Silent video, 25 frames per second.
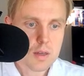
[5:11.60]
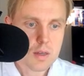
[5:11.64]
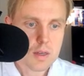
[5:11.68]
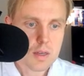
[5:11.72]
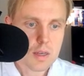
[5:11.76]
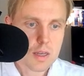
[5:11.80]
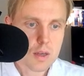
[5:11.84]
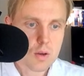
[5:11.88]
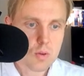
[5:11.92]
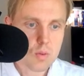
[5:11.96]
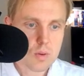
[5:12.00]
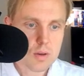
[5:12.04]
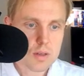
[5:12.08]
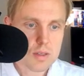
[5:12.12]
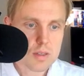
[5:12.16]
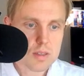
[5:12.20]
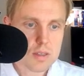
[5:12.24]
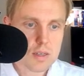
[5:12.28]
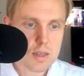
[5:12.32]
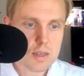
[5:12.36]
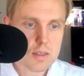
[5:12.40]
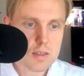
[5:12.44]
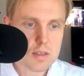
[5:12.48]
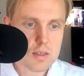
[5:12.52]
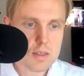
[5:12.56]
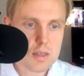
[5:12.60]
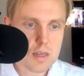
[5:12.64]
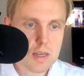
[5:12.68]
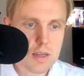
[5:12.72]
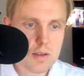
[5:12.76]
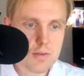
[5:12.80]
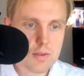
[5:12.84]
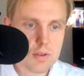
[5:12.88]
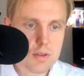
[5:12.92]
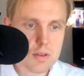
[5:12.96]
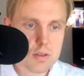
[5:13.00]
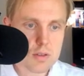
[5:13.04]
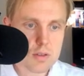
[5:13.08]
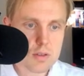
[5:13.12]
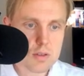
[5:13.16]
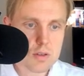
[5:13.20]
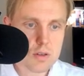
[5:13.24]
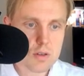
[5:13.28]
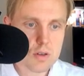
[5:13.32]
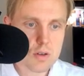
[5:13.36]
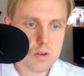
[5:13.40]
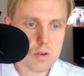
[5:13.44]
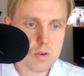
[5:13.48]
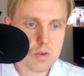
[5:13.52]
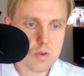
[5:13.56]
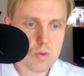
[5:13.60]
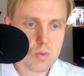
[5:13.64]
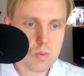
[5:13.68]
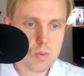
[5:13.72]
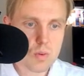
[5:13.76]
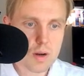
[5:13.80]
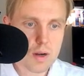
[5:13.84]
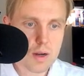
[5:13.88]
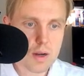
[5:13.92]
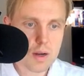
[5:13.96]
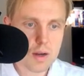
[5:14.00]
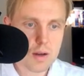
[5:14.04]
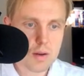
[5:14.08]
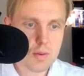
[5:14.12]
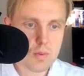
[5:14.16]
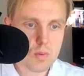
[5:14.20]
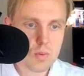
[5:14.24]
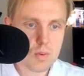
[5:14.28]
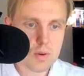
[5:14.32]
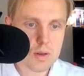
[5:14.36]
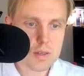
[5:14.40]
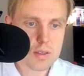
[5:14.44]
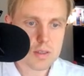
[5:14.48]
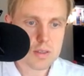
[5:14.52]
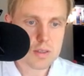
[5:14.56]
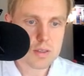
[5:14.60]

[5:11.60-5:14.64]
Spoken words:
it was Stevens who was